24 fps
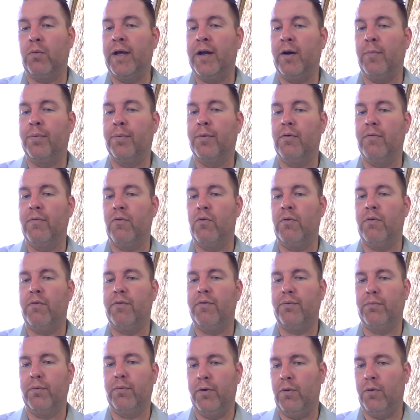get a rate approval
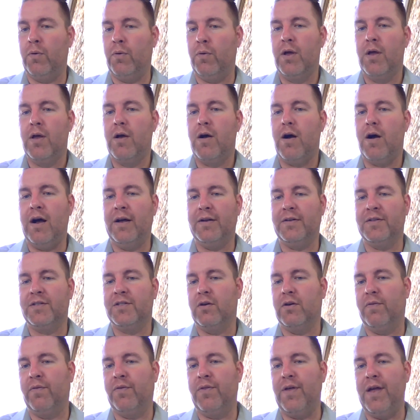through on
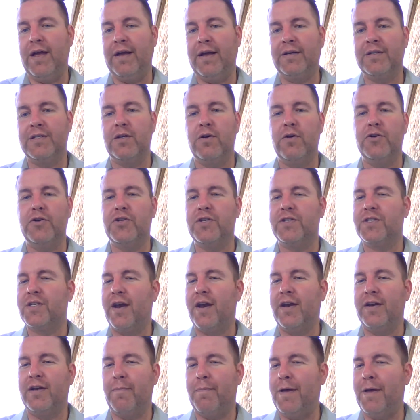certain things. So it just
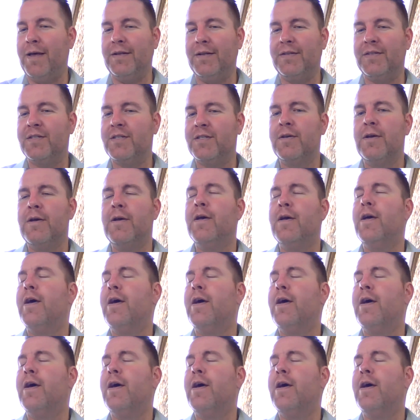kind of depends.